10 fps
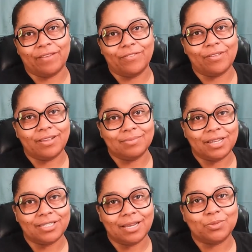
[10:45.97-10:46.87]
If you like to
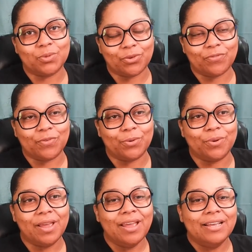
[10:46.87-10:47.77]
make shapes with your food,
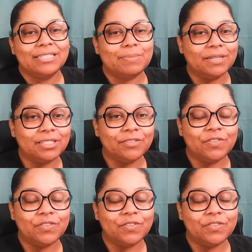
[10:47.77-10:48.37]
especially